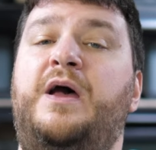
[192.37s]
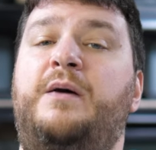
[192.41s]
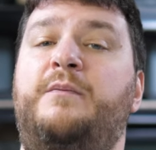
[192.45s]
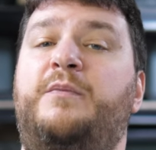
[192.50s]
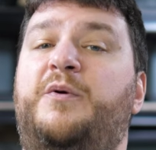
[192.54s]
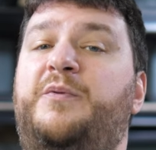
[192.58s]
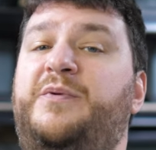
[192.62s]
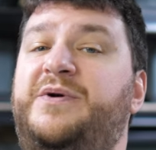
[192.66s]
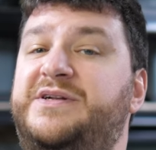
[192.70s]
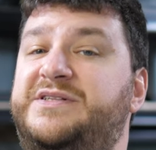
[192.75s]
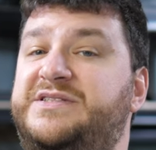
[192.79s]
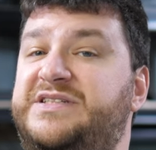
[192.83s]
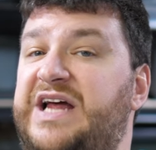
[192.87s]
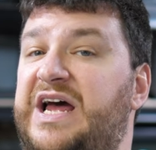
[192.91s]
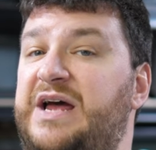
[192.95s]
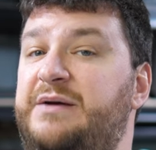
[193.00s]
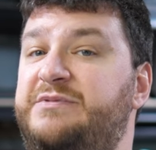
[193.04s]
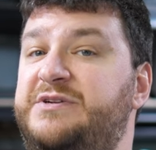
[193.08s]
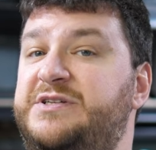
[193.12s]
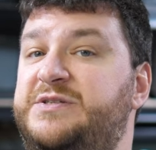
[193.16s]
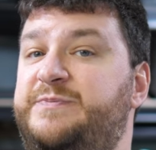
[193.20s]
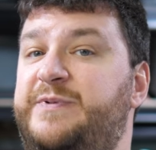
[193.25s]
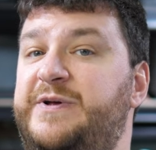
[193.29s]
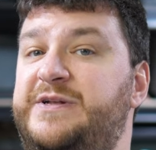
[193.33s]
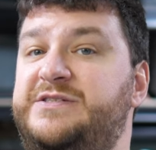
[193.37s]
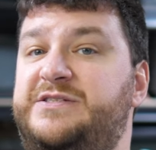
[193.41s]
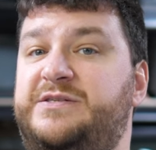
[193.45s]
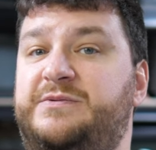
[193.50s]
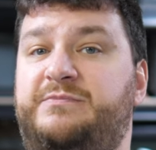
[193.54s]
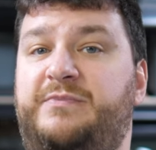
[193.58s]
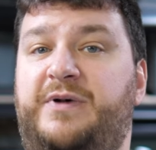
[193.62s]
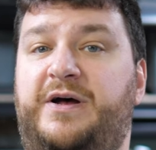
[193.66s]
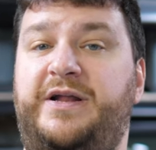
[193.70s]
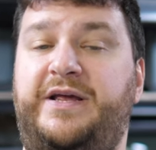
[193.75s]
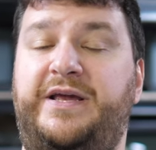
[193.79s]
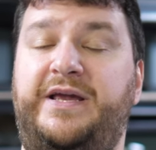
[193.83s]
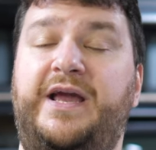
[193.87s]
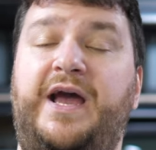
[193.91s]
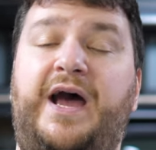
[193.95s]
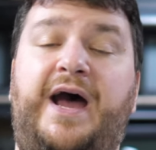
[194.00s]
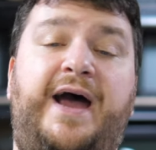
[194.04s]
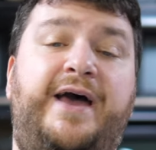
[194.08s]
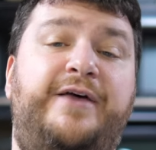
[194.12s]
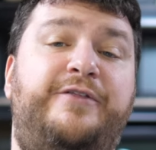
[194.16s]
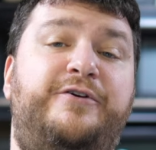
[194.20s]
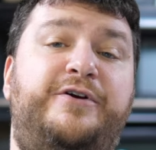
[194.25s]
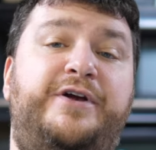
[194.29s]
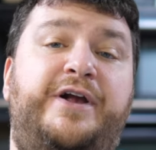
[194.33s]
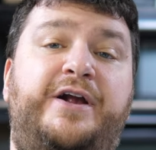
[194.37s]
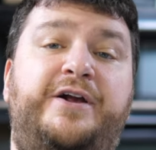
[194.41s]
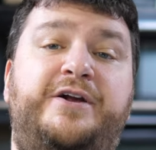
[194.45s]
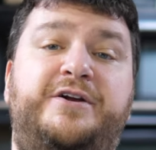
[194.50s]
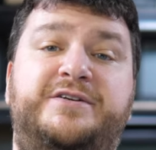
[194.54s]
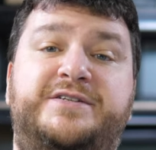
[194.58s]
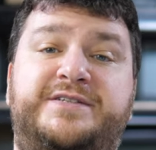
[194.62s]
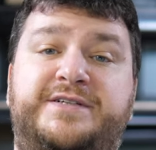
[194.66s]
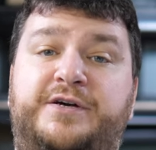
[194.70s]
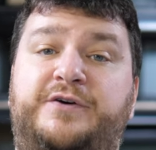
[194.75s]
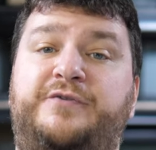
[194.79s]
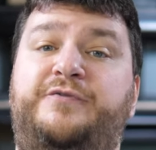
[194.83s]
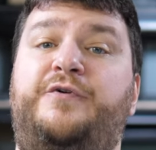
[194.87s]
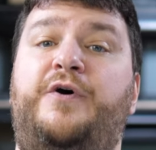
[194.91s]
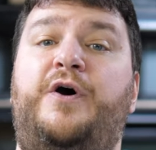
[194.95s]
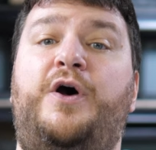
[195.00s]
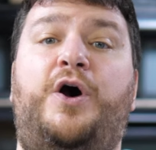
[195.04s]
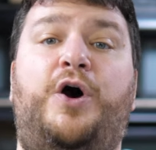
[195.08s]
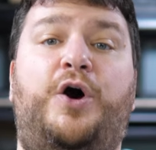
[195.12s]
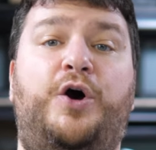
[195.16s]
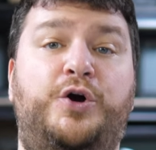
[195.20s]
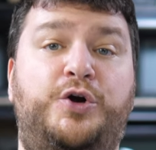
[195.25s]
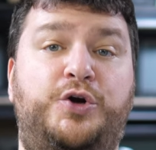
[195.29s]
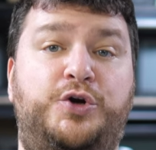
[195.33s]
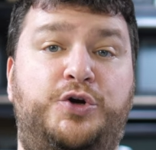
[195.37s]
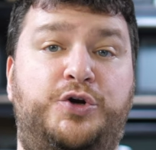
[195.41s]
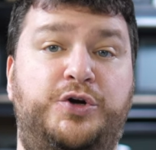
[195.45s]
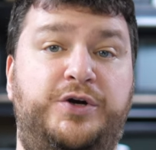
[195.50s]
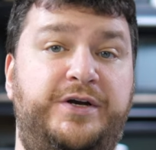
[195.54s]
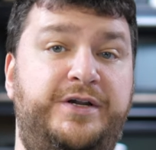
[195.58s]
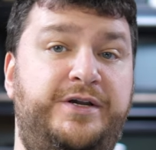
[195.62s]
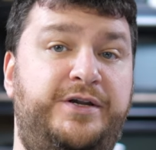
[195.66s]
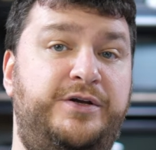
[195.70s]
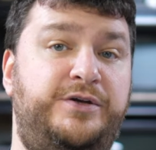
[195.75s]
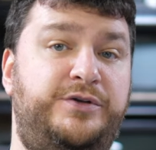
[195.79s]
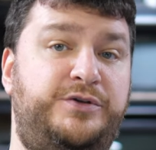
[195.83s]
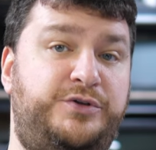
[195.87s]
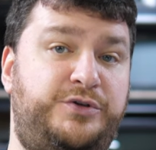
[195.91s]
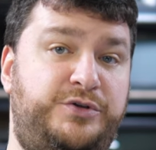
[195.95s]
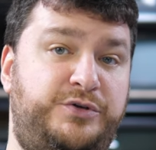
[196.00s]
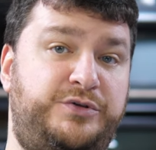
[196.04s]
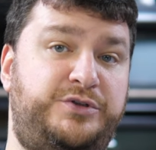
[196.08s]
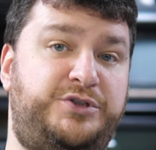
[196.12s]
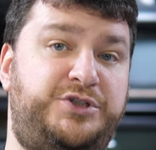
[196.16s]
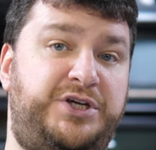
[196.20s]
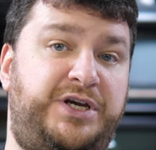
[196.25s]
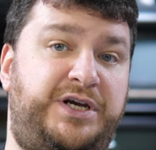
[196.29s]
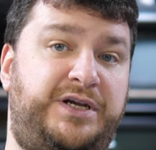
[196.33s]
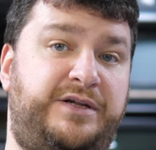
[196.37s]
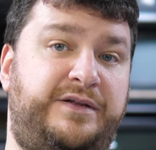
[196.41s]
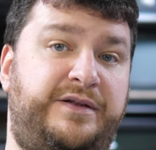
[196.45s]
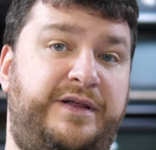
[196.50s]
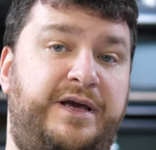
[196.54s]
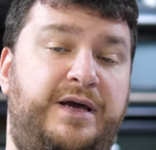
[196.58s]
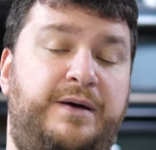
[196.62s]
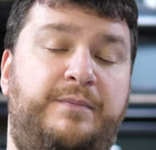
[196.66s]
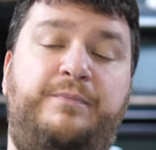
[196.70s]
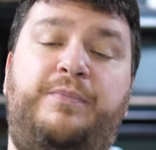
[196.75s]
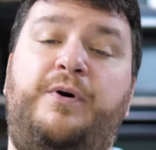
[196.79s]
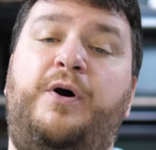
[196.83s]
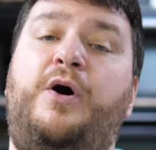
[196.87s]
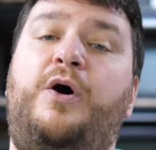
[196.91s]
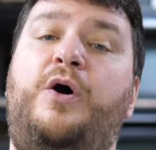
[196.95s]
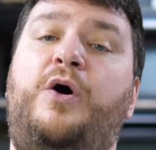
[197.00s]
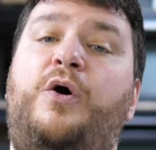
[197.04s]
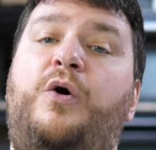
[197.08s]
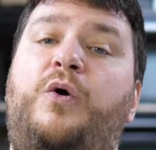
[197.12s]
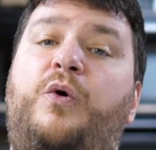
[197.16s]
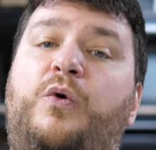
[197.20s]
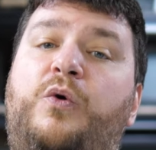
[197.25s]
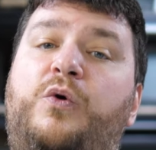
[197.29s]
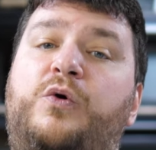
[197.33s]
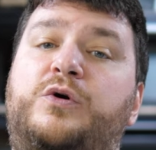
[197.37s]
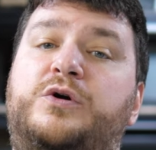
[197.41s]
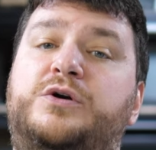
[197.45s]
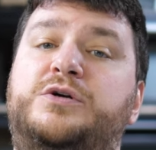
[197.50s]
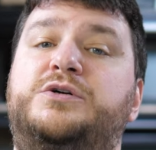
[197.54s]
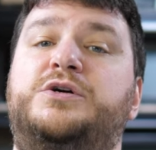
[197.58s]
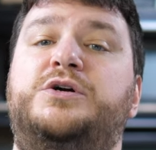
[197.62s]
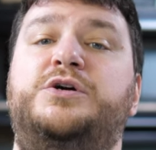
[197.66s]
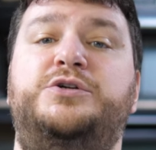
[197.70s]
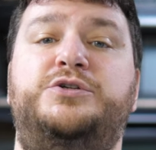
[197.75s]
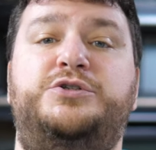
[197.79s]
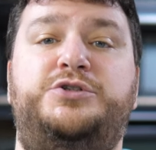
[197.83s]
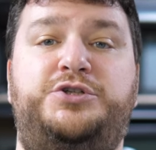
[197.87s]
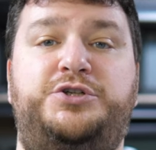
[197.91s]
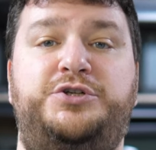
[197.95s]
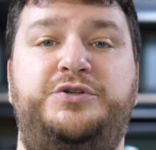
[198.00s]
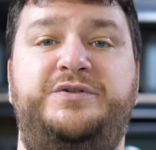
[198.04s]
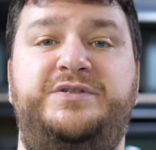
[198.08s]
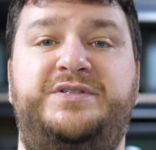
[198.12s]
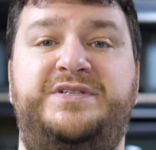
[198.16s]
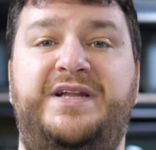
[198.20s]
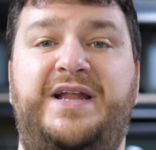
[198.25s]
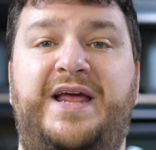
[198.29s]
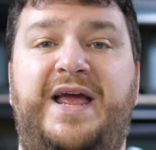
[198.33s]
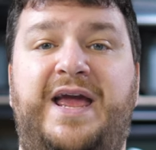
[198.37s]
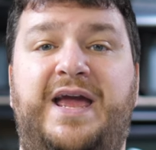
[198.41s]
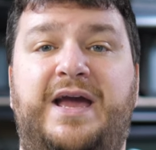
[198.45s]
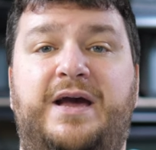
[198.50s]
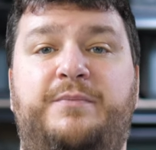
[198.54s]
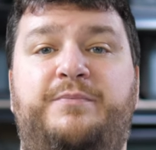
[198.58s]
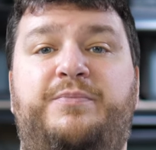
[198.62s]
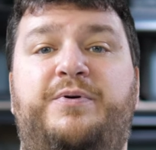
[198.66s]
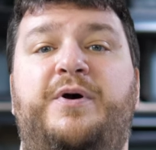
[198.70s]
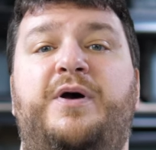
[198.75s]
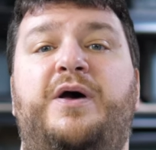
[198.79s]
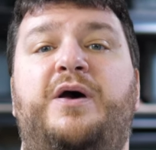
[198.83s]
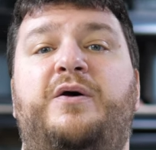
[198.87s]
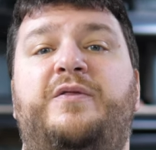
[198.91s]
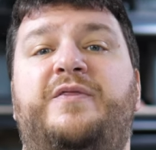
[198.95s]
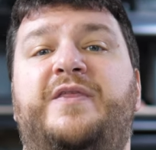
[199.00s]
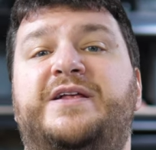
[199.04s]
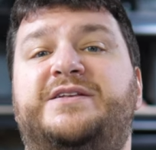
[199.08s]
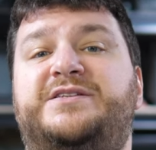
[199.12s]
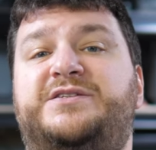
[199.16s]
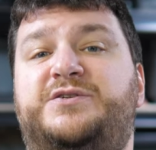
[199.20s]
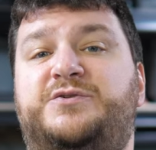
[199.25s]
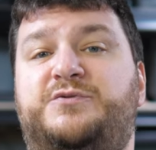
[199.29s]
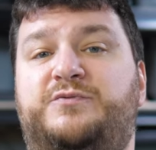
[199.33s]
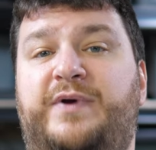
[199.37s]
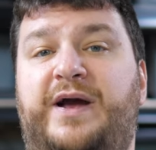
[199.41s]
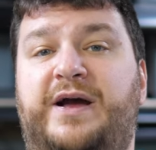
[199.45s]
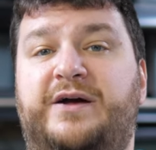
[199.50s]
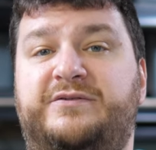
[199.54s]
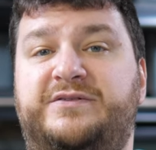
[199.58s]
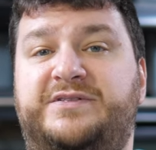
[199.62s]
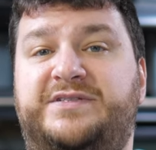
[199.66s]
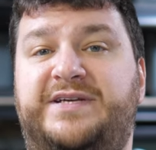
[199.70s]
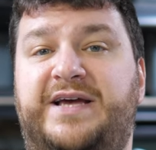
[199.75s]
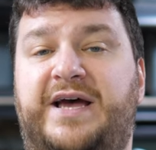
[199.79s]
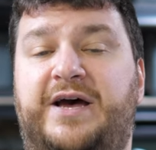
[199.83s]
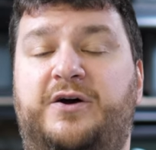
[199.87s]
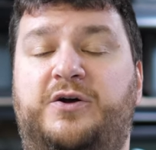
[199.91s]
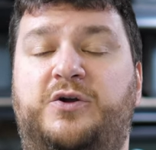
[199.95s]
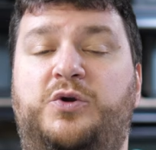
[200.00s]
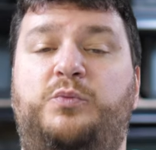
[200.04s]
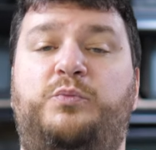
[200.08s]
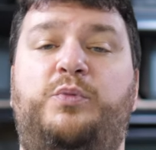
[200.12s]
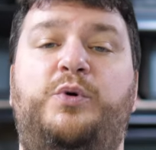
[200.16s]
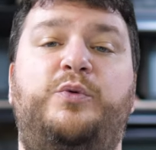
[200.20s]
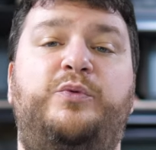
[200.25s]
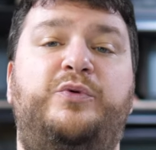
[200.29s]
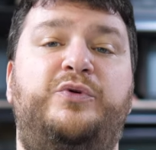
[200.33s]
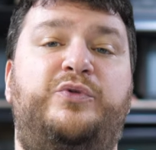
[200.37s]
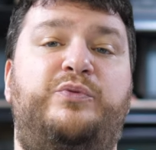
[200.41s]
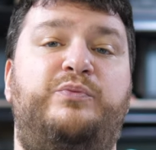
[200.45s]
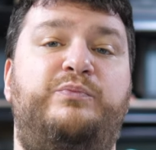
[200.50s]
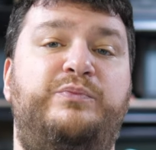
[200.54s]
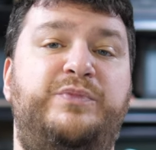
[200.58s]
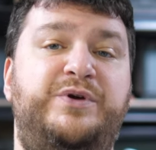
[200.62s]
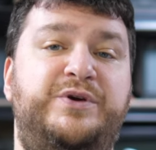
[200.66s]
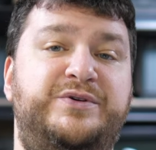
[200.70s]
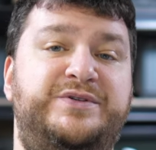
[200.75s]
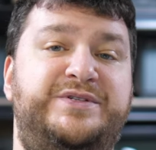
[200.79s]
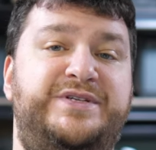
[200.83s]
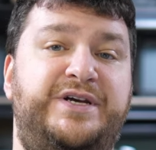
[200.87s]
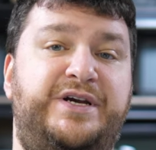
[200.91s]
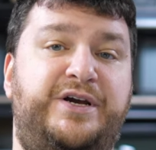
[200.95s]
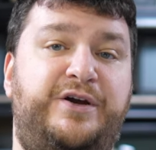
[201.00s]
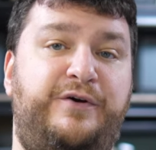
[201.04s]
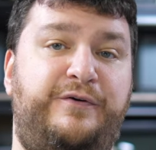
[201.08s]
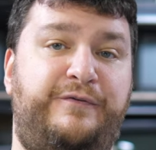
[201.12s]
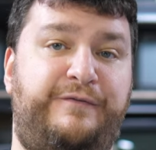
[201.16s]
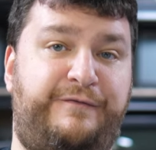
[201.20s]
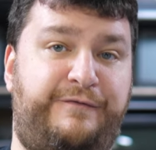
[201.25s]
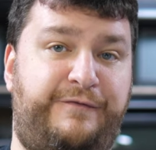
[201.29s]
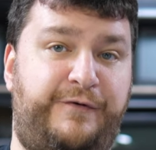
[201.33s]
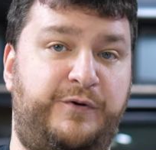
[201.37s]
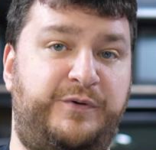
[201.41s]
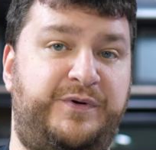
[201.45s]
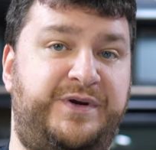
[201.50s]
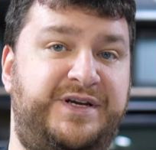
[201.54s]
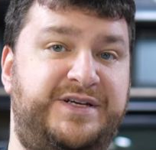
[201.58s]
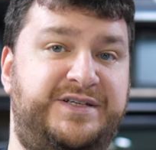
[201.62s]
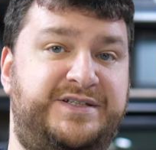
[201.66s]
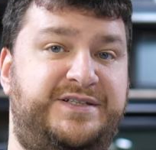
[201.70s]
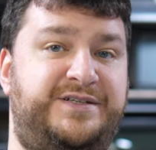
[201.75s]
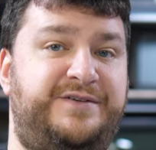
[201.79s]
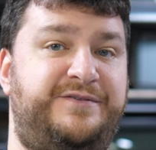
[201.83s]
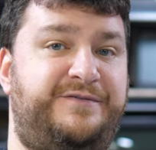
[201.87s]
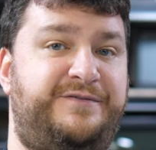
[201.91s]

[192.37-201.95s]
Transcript: but when it's time to spend some money, either get yourself a good two channel amp or choose an amp that's surround sound but with music focused